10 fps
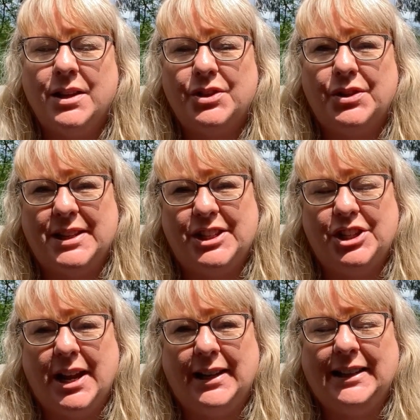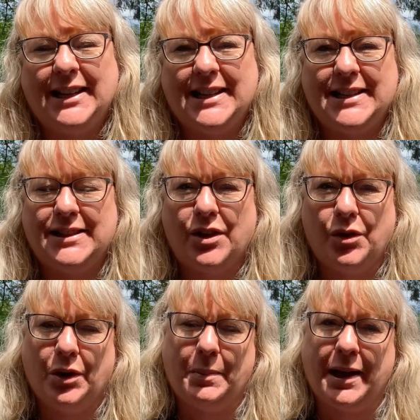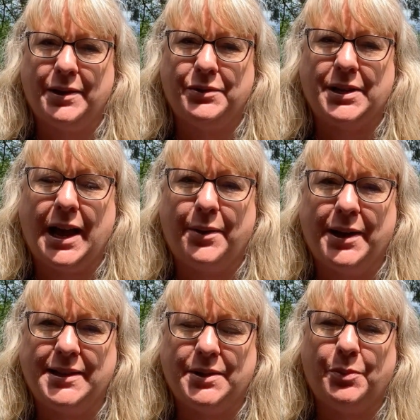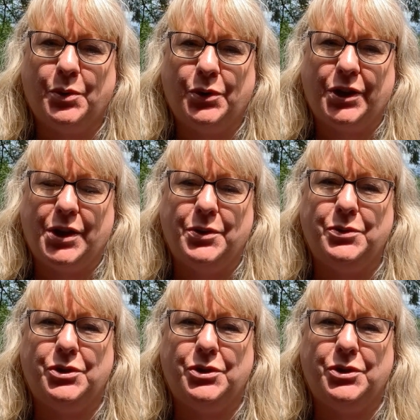So this channel is all about how I support you